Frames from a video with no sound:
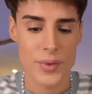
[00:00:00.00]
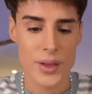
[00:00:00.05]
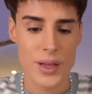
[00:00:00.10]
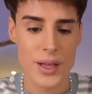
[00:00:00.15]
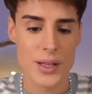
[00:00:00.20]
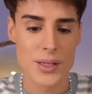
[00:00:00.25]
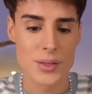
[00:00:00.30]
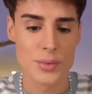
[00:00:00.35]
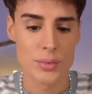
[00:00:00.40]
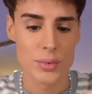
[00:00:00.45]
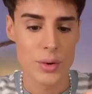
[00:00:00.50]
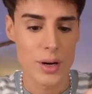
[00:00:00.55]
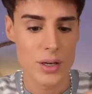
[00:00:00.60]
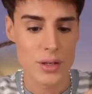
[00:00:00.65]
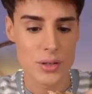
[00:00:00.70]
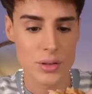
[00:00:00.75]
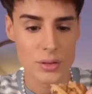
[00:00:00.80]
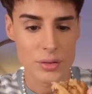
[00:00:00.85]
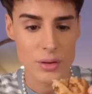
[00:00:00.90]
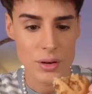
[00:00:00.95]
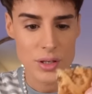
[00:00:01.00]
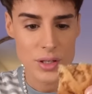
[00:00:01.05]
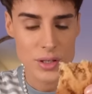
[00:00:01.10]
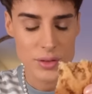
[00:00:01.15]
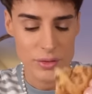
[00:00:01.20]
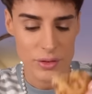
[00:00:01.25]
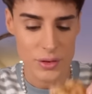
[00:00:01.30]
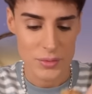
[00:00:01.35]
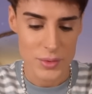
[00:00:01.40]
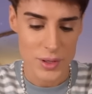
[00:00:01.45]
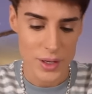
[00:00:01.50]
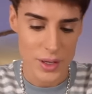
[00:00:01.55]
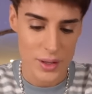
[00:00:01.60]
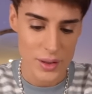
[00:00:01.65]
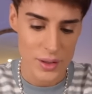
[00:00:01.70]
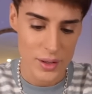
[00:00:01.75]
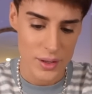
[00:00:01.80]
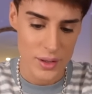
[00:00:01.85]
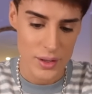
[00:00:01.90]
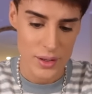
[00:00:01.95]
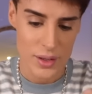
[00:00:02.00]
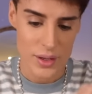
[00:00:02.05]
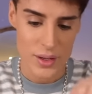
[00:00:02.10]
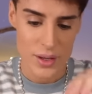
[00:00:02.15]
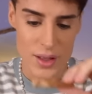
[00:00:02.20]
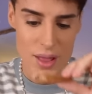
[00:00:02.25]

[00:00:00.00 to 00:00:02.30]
It's way too crunchy for me, I think.